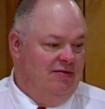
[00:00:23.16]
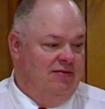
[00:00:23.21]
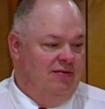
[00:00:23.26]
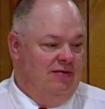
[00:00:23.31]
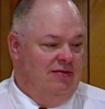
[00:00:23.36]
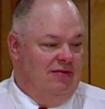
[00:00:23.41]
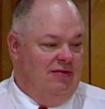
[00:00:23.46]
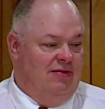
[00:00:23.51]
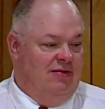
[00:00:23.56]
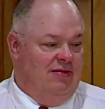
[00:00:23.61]

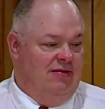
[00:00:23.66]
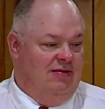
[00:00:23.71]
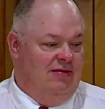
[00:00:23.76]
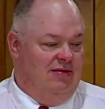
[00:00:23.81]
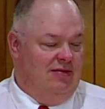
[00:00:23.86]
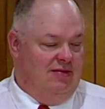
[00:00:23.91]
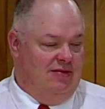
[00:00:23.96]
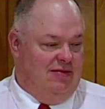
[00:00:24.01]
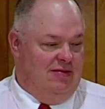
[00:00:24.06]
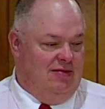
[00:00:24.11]

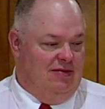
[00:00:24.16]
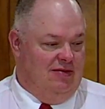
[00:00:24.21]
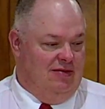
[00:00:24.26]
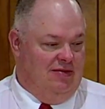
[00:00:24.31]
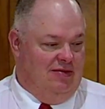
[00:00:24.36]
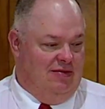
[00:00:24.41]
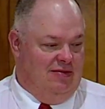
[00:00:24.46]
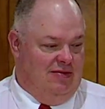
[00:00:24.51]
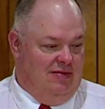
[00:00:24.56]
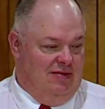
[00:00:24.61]

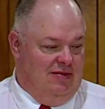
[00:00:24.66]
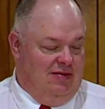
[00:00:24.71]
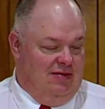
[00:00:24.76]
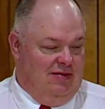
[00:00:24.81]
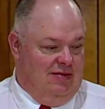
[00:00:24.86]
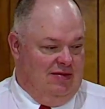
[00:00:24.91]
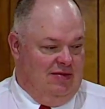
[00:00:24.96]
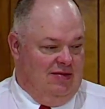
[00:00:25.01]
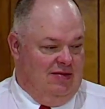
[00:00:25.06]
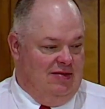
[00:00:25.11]

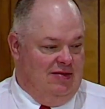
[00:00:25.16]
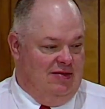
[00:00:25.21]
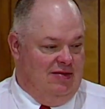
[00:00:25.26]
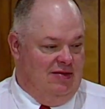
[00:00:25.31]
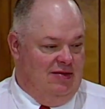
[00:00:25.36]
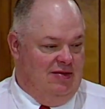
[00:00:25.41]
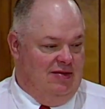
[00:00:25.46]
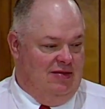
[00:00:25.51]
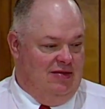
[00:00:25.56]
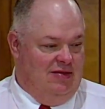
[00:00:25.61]

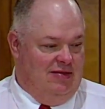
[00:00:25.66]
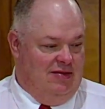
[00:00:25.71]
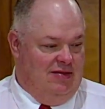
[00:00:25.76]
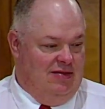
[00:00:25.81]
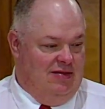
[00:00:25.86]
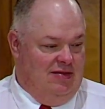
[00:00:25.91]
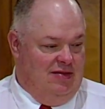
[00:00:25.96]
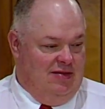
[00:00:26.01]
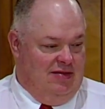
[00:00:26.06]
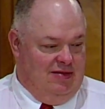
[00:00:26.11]

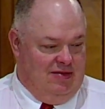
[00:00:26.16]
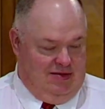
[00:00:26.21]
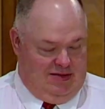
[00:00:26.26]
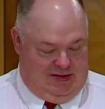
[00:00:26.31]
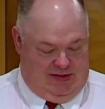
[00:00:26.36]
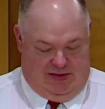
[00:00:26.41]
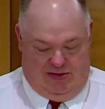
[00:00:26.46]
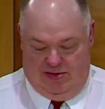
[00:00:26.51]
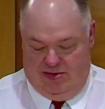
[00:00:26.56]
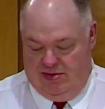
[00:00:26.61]

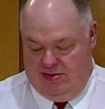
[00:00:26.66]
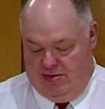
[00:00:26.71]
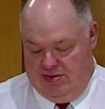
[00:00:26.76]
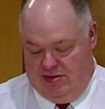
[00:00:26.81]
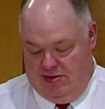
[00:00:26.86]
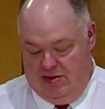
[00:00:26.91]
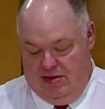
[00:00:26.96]
Nobody speaks.